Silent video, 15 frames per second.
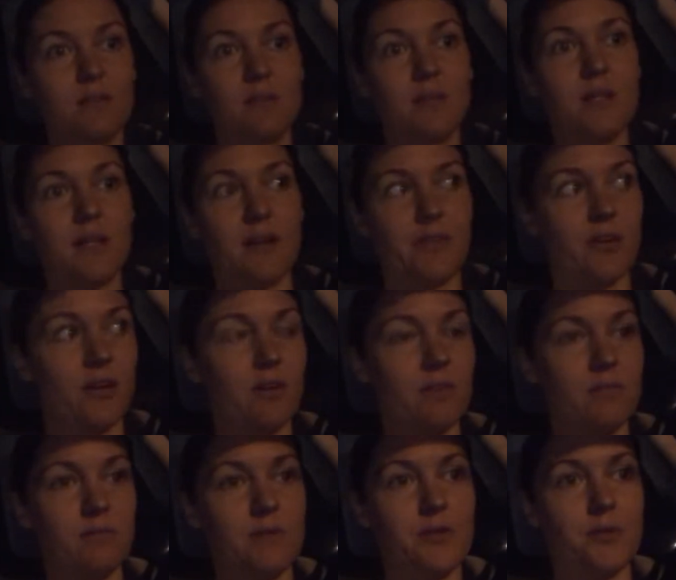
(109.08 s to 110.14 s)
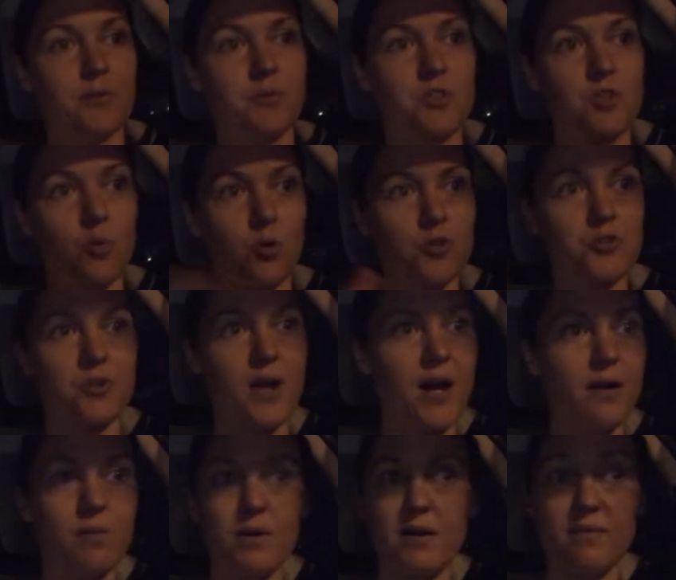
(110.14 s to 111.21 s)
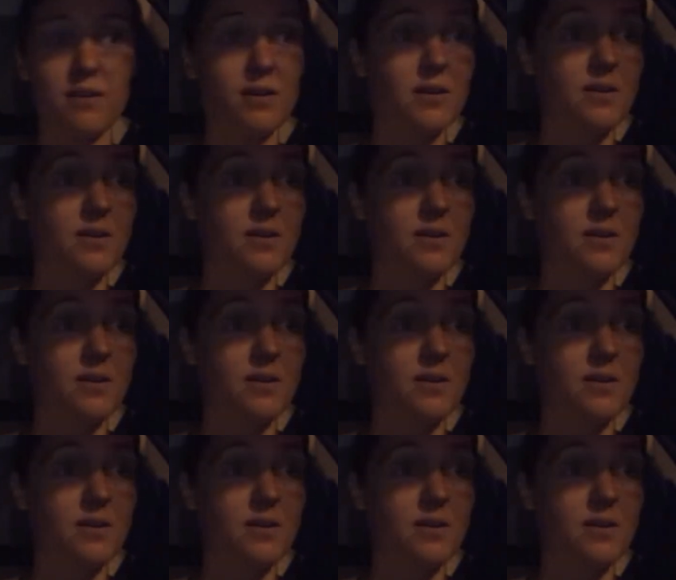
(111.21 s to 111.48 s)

that other you know stores are at or whatever.